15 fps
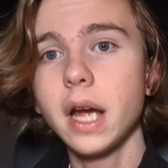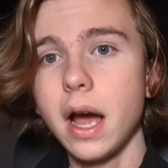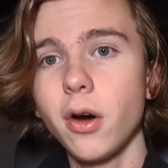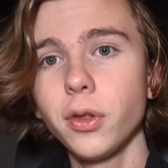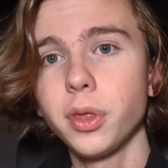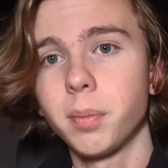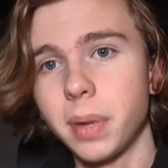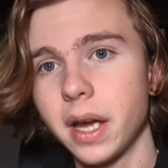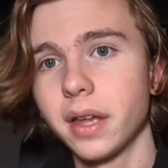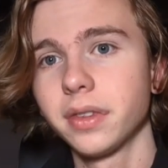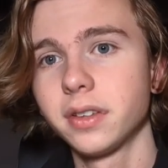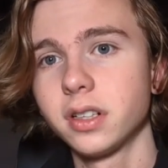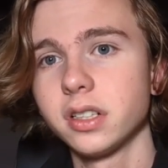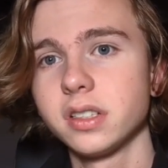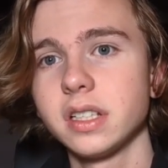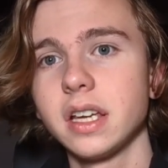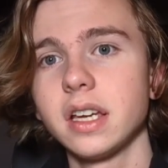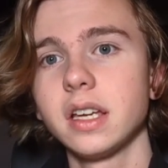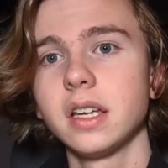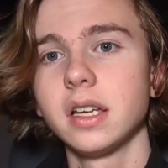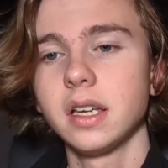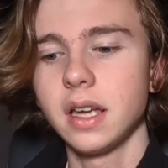out the Panthers,
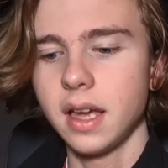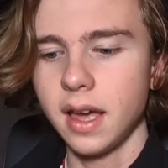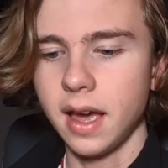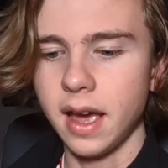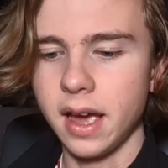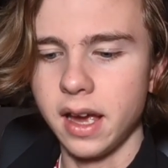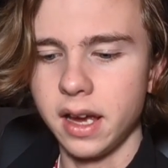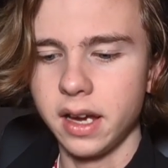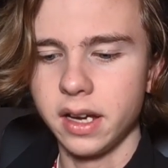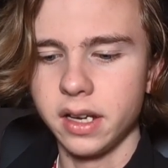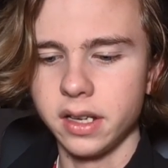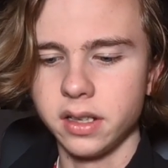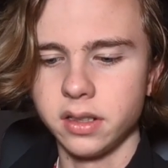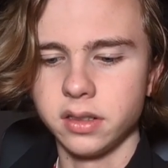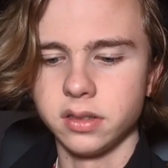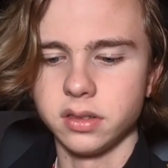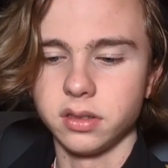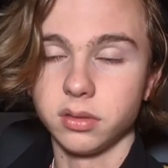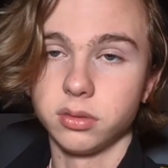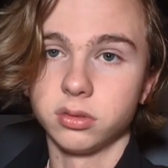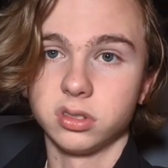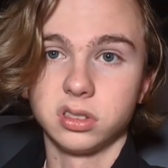and
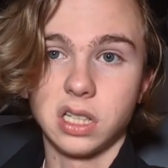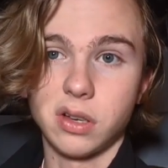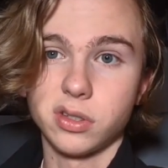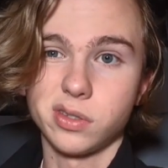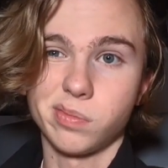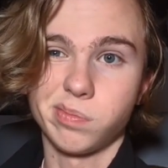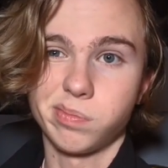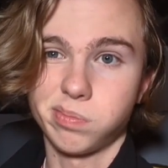that was a